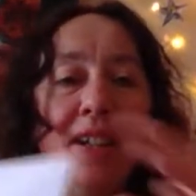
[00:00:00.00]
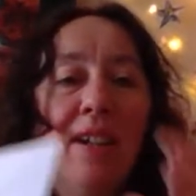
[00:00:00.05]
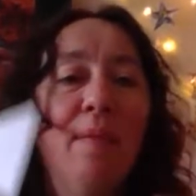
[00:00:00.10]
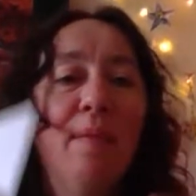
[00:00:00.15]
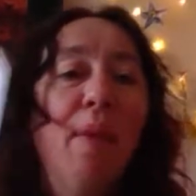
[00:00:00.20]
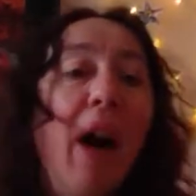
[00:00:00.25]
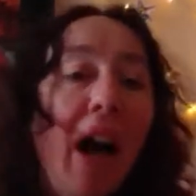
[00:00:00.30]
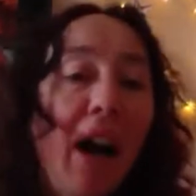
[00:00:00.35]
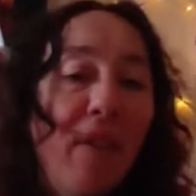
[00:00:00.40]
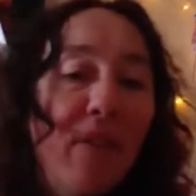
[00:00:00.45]

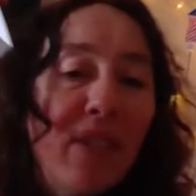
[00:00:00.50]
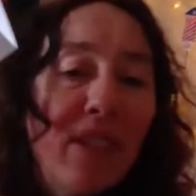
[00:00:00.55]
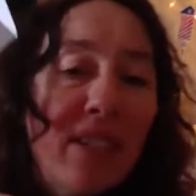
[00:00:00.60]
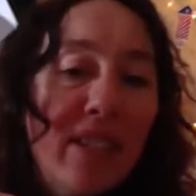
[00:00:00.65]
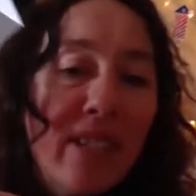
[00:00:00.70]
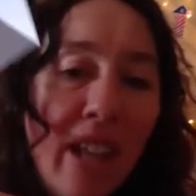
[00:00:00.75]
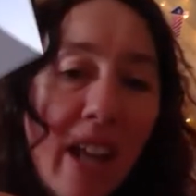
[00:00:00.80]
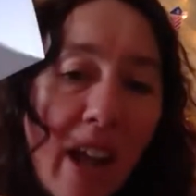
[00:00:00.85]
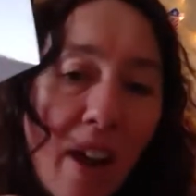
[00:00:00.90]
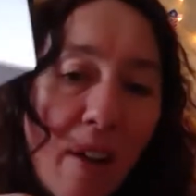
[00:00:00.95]
But I have to
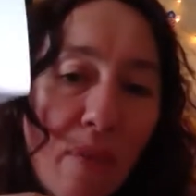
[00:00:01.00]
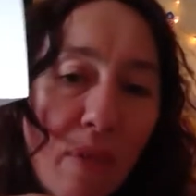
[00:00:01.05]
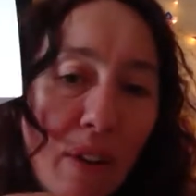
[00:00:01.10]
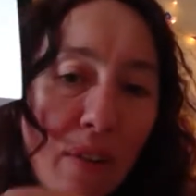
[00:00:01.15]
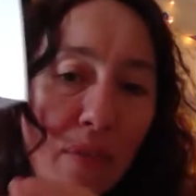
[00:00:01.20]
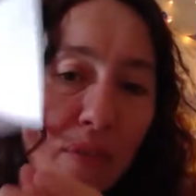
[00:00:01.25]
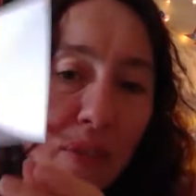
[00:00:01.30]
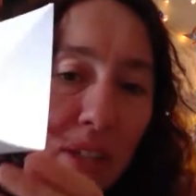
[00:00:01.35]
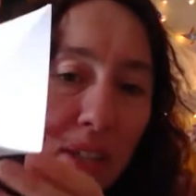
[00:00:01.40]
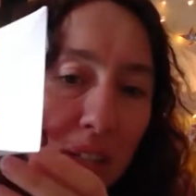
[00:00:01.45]
say, I've
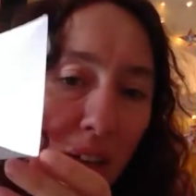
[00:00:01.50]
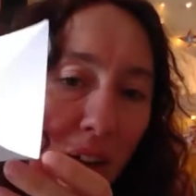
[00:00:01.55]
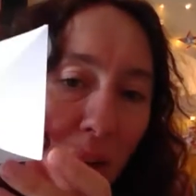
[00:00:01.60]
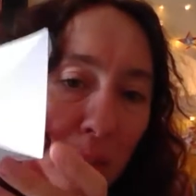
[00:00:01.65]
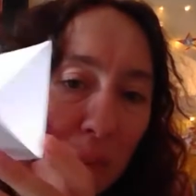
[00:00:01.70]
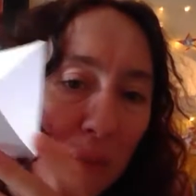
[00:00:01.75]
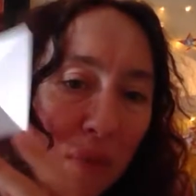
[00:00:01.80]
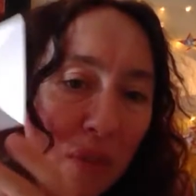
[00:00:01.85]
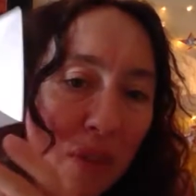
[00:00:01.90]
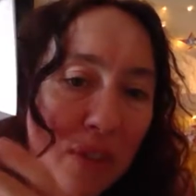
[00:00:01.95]
loved this
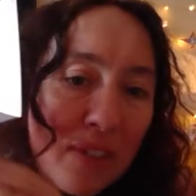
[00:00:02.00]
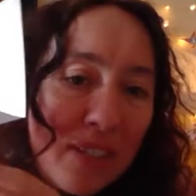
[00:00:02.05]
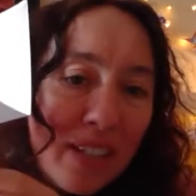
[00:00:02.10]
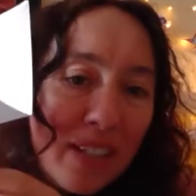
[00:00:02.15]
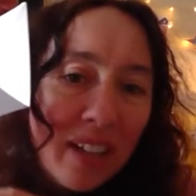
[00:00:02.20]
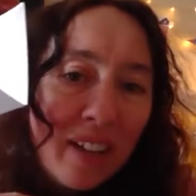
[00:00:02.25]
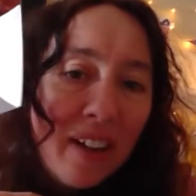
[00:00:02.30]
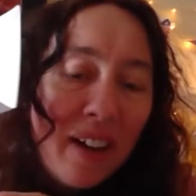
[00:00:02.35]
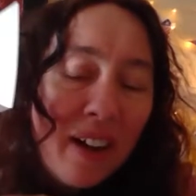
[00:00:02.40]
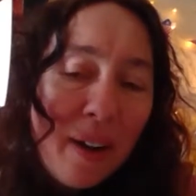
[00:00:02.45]
time of
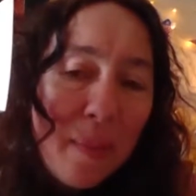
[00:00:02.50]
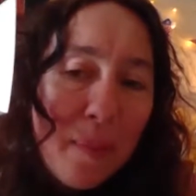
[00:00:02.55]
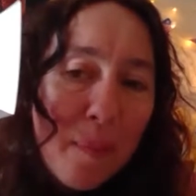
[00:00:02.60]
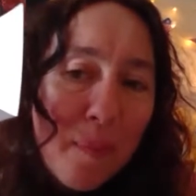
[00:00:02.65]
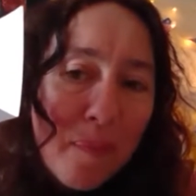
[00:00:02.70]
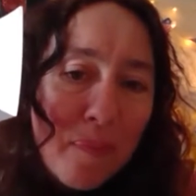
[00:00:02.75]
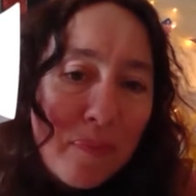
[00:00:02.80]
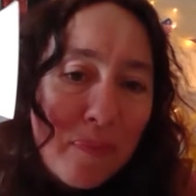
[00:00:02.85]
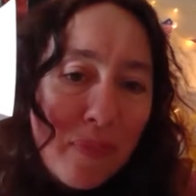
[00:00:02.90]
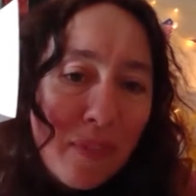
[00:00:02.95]
using
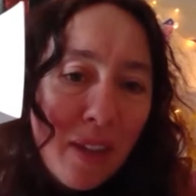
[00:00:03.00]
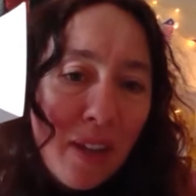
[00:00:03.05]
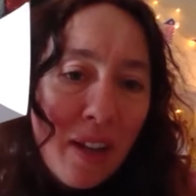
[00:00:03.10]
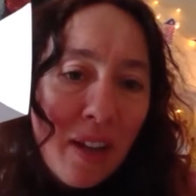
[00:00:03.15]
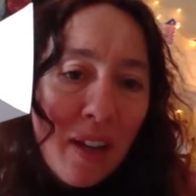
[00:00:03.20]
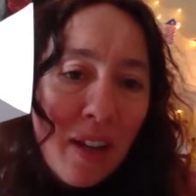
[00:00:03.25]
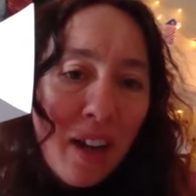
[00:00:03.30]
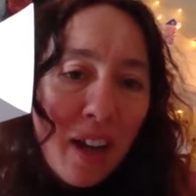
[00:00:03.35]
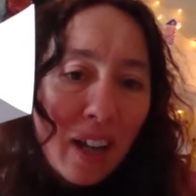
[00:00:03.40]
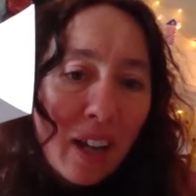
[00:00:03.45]
um,
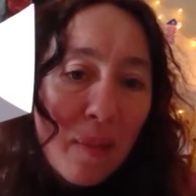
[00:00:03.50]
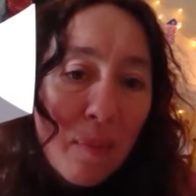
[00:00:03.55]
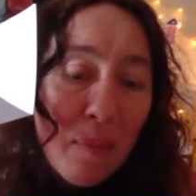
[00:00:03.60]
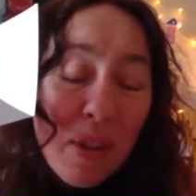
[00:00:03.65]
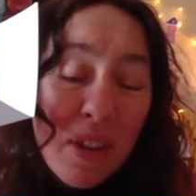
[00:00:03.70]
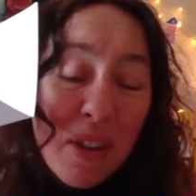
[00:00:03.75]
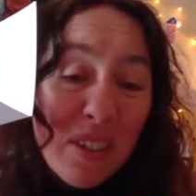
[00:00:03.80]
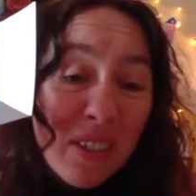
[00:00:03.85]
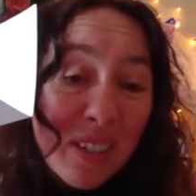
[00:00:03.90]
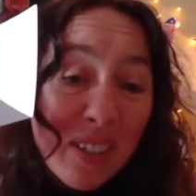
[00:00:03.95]

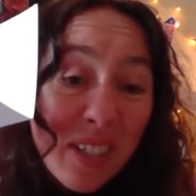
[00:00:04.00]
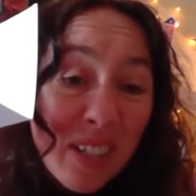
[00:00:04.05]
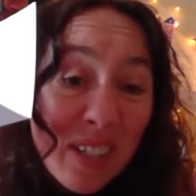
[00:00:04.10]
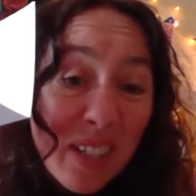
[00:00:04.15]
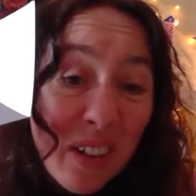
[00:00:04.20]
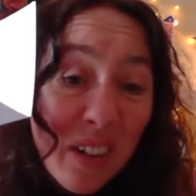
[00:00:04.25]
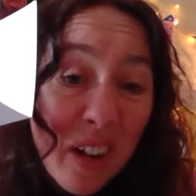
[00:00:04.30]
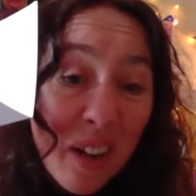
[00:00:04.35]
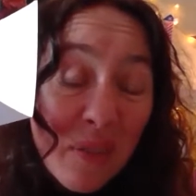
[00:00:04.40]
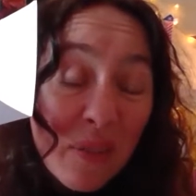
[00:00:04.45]
computer because I
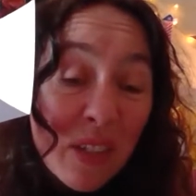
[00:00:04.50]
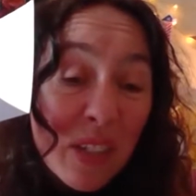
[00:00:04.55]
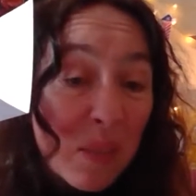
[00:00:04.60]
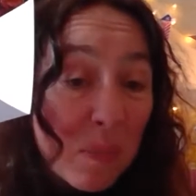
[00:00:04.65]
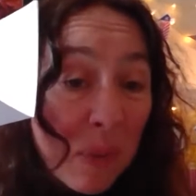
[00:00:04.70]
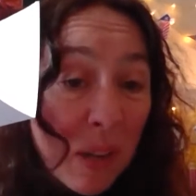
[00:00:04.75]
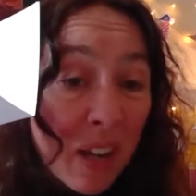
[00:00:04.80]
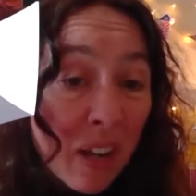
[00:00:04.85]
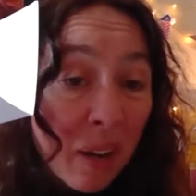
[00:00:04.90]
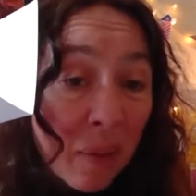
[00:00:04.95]
don't have to
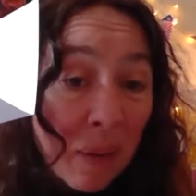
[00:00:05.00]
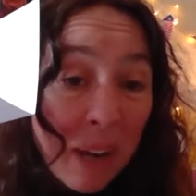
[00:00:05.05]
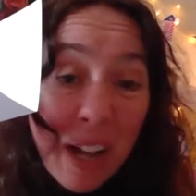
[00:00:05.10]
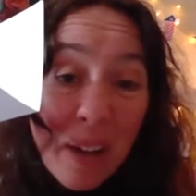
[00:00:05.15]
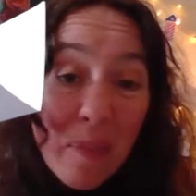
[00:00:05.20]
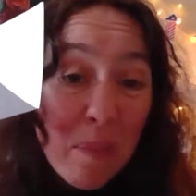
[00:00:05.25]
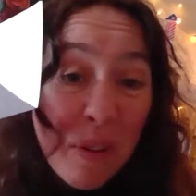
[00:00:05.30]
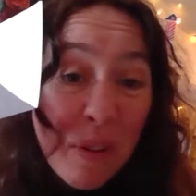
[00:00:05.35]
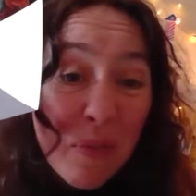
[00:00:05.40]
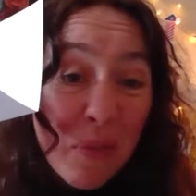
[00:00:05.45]
speak up loud.
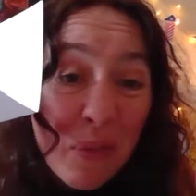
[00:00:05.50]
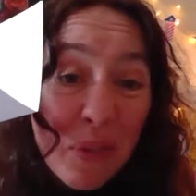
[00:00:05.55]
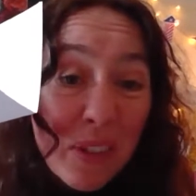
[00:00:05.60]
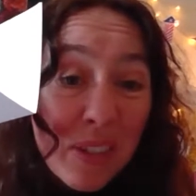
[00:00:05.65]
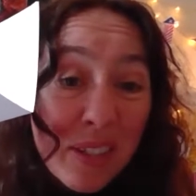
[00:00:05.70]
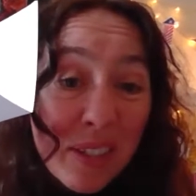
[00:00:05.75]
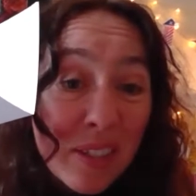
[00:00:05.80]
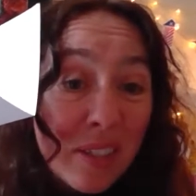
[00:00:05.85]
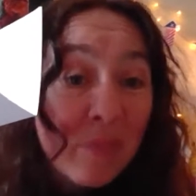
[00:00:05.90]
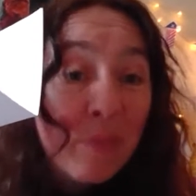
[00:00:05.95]
My
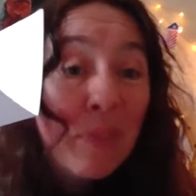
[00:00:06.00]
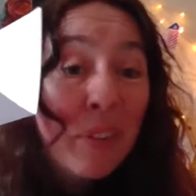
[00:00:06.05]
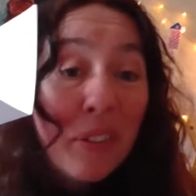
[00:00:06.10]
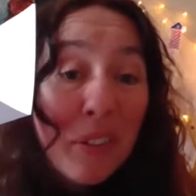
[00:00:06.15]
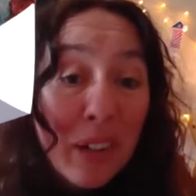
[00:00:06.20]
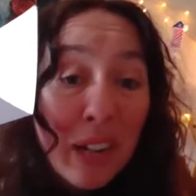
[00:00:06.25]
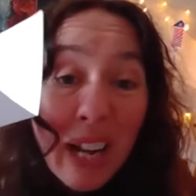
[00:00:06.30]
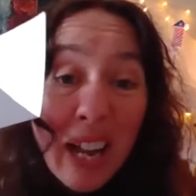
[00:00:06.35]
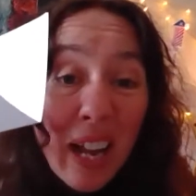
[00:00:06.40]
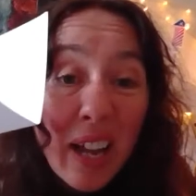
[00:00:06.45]
voice isn't
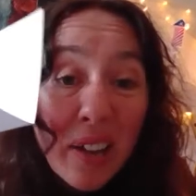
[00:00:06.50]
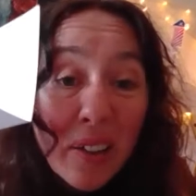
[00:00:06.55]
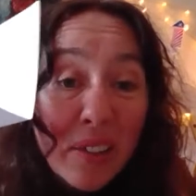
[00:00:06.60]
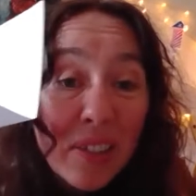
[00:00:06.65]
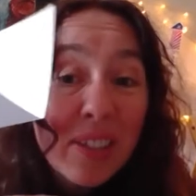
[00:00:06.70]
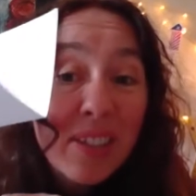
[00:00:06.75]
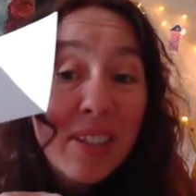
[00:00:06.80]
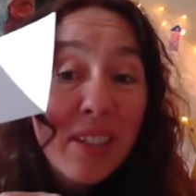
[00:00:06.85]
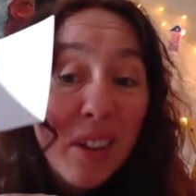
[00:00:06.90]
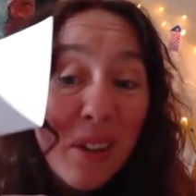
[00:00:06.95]
very
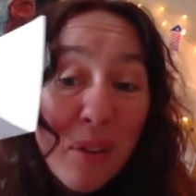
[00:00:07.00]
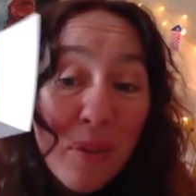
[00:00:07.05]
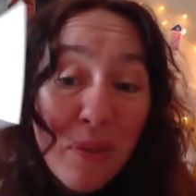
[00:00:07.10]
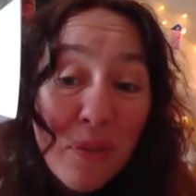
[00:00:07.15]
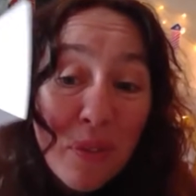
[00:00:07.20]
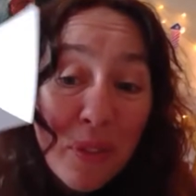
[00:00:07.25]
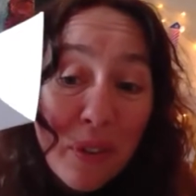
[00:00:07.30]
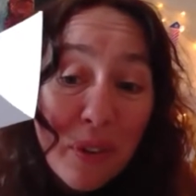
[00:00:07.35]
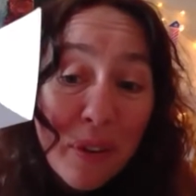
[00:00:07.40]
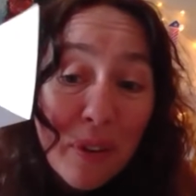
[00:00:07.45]
loud. So
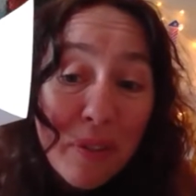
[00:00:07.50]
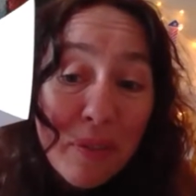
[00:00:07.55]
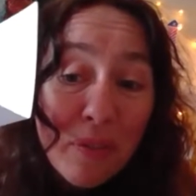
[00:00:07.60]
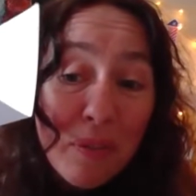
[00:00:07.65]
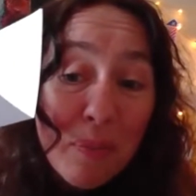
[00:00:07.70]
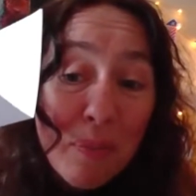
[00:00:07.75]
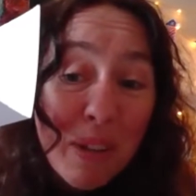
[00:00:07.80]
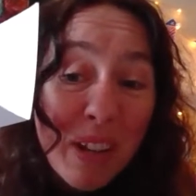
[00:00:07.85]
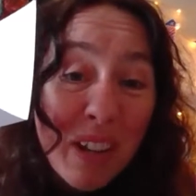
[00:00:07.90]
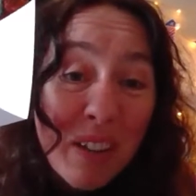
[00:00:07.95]
for for
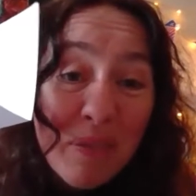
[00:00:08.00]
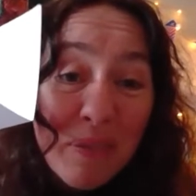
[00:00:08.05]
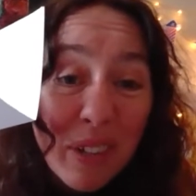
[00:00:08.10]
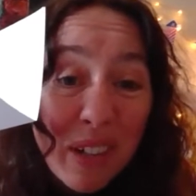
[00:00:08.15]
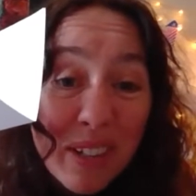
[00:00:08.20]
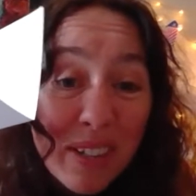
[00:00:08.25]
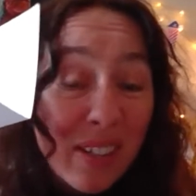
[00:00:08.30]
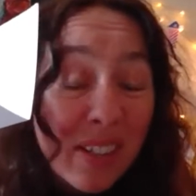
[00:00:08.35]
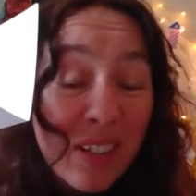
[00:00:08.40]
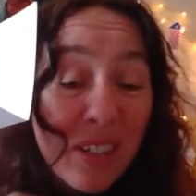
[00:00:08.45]
big
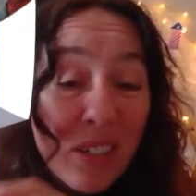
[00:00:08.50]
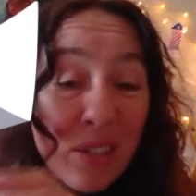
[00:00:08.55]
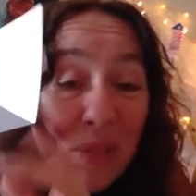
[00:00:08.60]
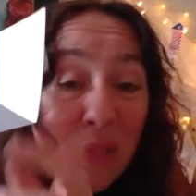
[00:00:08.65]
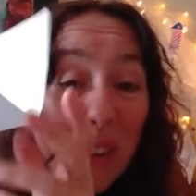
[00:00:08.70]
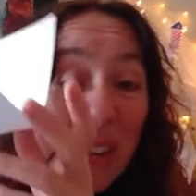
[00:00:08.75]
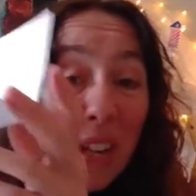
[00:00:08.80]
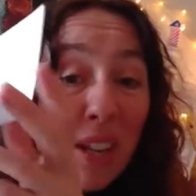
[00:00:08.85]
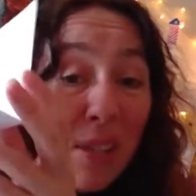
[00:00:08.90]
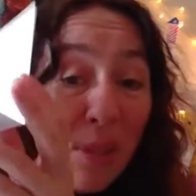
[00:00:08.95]
events, I just
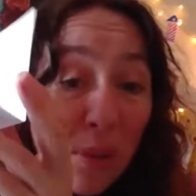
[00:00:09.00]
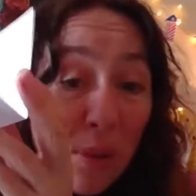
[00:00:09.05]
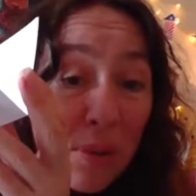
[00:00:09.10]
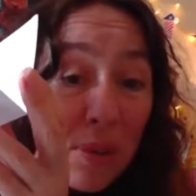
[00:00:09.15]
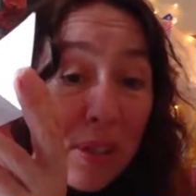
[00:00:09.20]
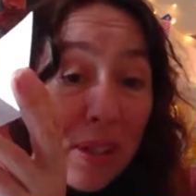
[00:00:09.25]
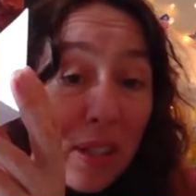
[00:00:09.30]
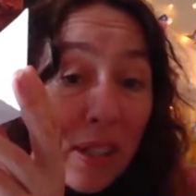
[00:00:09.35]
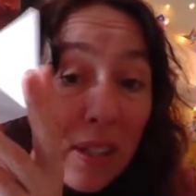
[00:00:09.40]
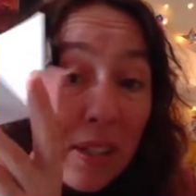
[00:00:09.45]
find it
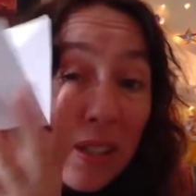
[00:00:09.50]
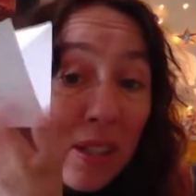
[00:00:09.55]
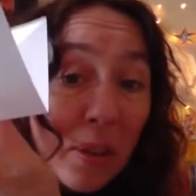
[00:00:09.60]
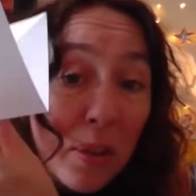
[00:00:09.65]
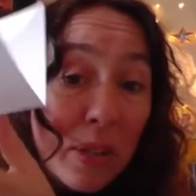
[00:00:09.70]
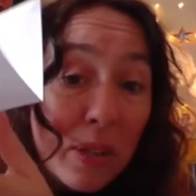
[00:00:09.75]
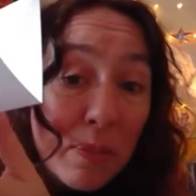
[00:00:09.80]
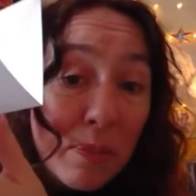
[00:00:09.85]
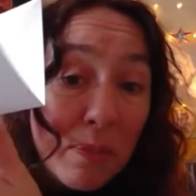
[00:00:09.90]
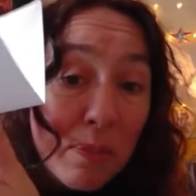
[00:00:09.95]
exhausting. So
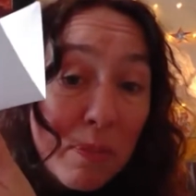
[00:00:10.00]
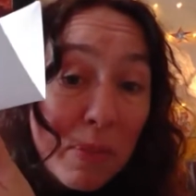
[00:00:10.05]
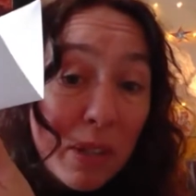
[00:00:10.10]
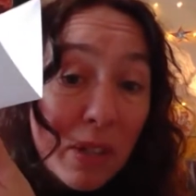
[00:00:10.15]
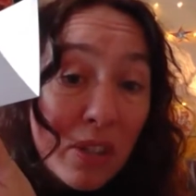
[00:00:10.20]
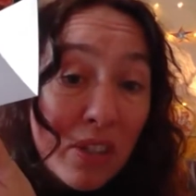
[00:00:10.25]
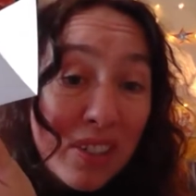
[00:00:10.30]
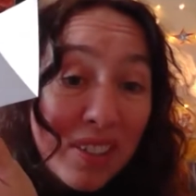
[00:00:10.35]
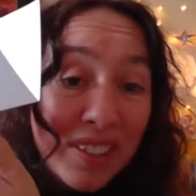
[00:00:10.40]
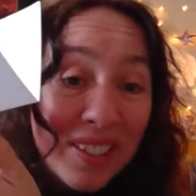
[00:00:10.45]
it's
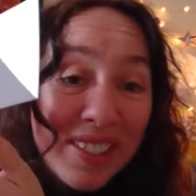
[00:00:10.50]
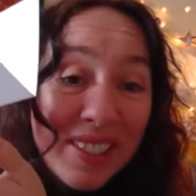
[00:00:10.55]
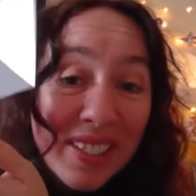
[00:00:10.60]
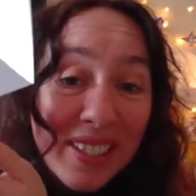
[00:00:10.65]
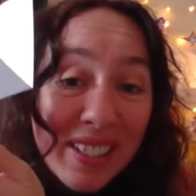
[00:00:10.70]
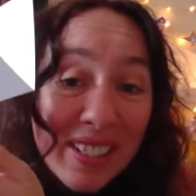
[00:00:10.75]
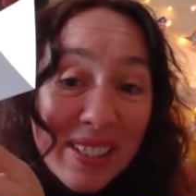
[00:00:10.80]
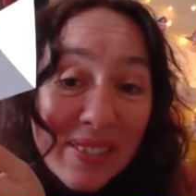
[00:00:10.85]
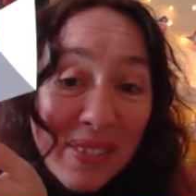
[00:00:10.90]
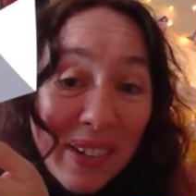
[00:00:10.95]
much nicer
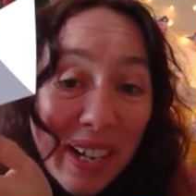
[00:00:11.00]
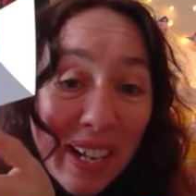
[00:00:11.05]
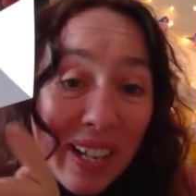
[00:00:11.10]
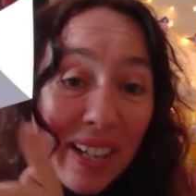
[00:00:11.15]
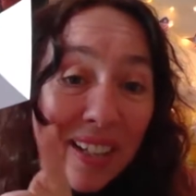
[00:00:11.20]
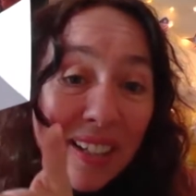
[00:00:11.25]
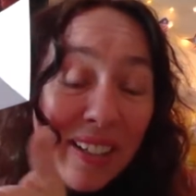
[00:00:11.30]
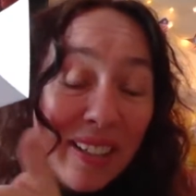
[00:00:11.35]
this way.